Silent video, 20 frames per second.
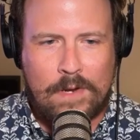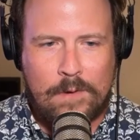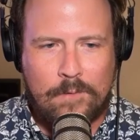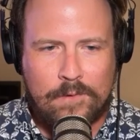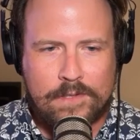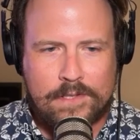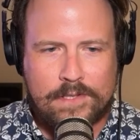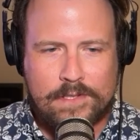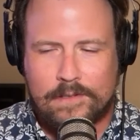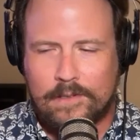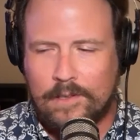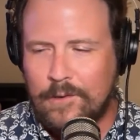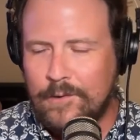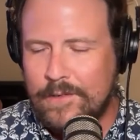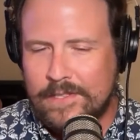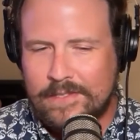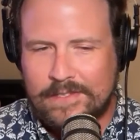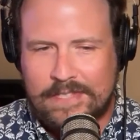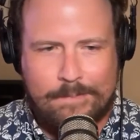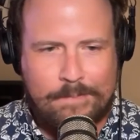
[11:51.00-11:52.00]
were slow
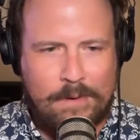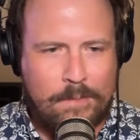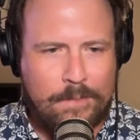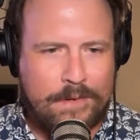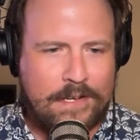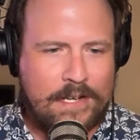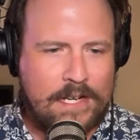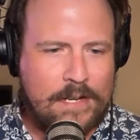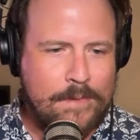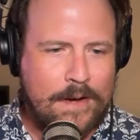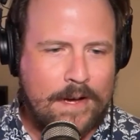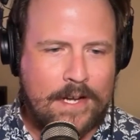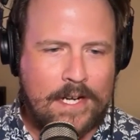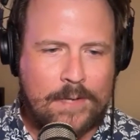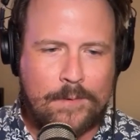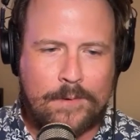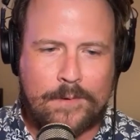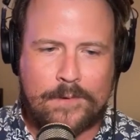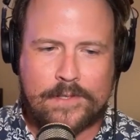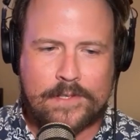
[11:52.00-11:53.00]
to step up on
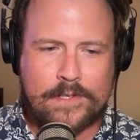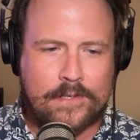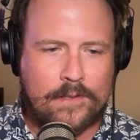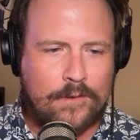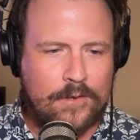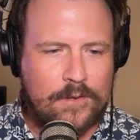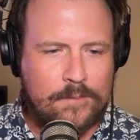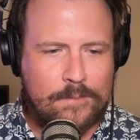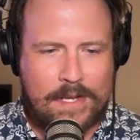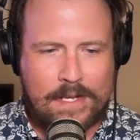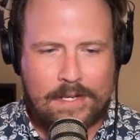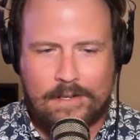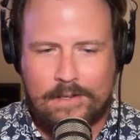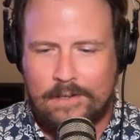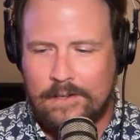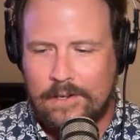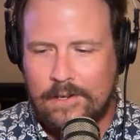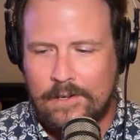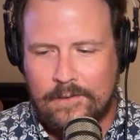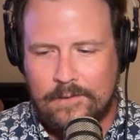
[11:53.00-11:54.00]
anybody. We were slow to make
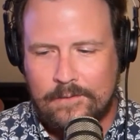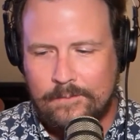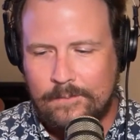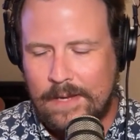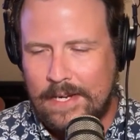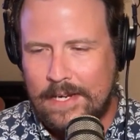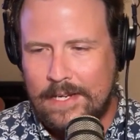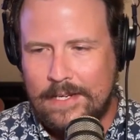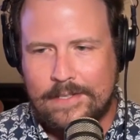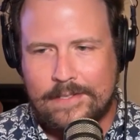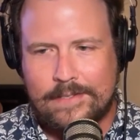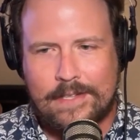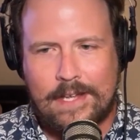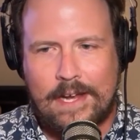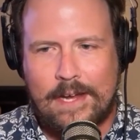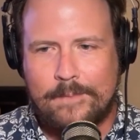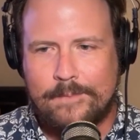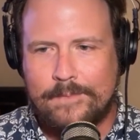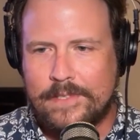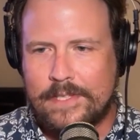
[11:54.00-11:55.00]
any
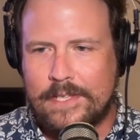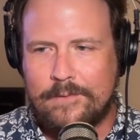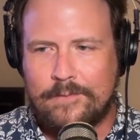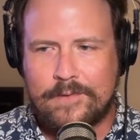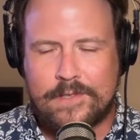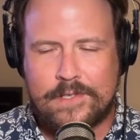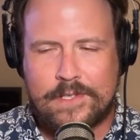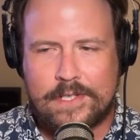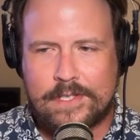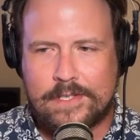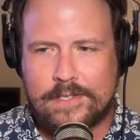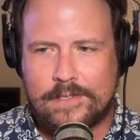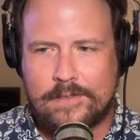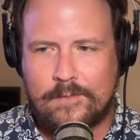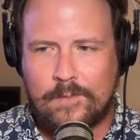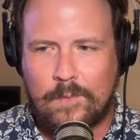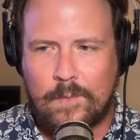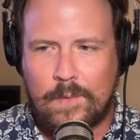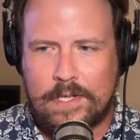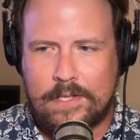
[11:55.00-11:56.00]
stops. It was just
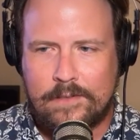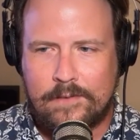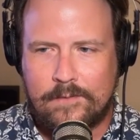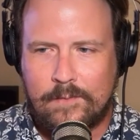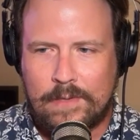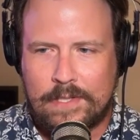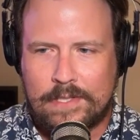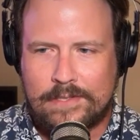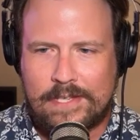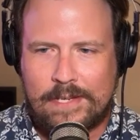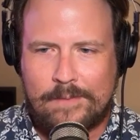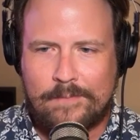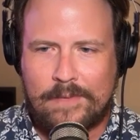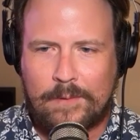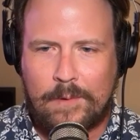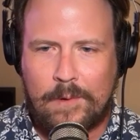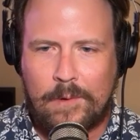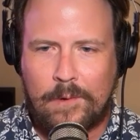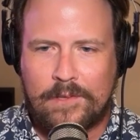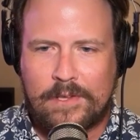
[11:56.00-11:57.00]
we seemed
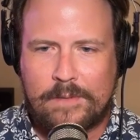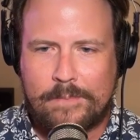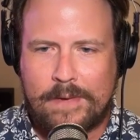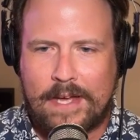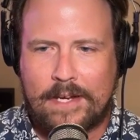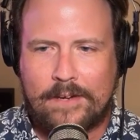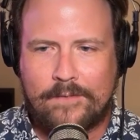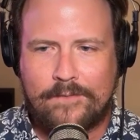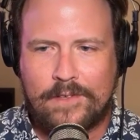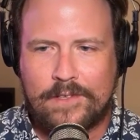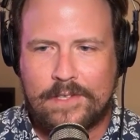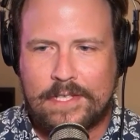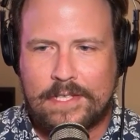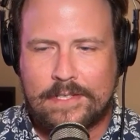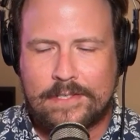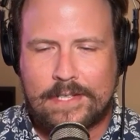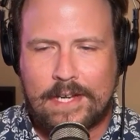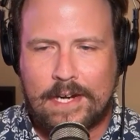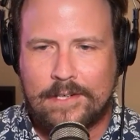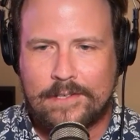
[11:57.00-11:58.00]
like we were on the back foot the
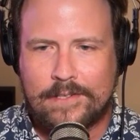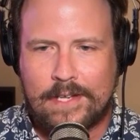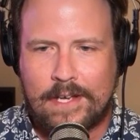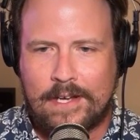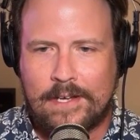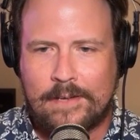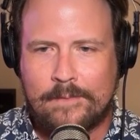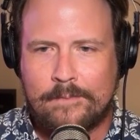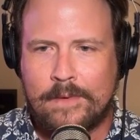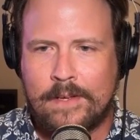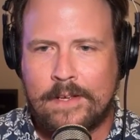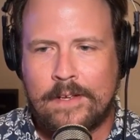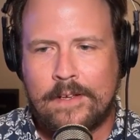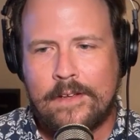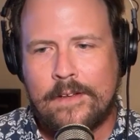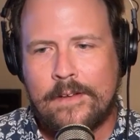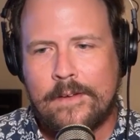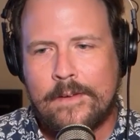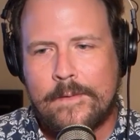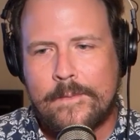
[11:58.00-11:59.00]
entire time.
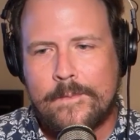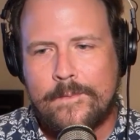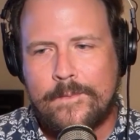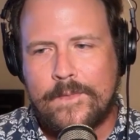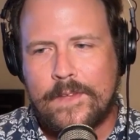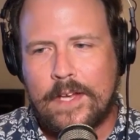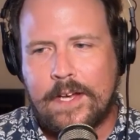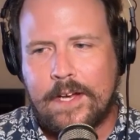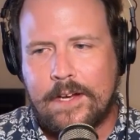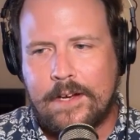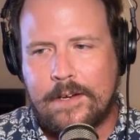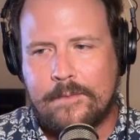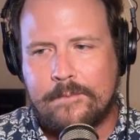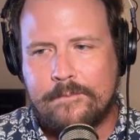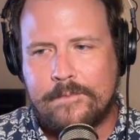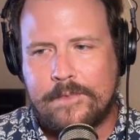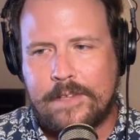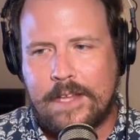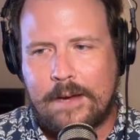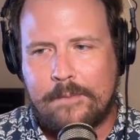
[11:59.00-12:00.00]

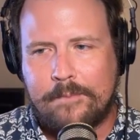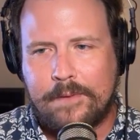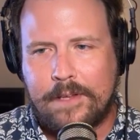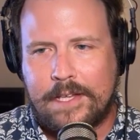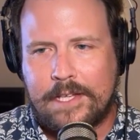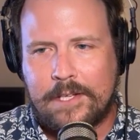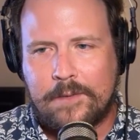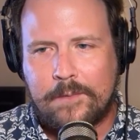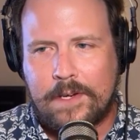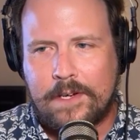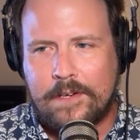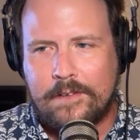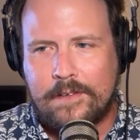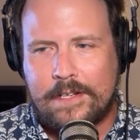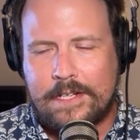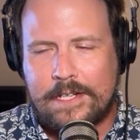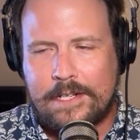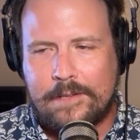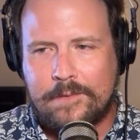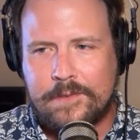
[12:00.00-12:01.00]
Not playing well,
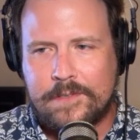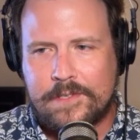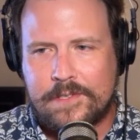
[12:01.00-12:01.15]
and it was